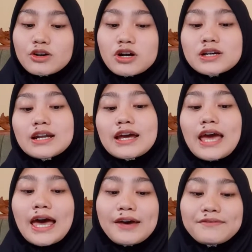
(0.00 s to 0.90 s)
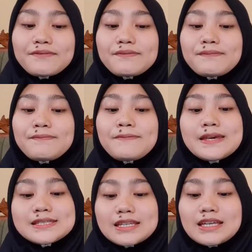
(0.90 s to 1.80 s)
a garden I have
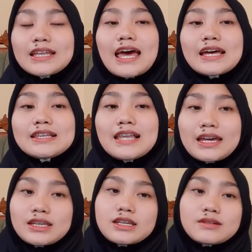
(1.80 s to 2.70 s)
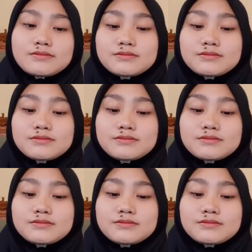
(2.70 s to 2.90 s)
visited and like.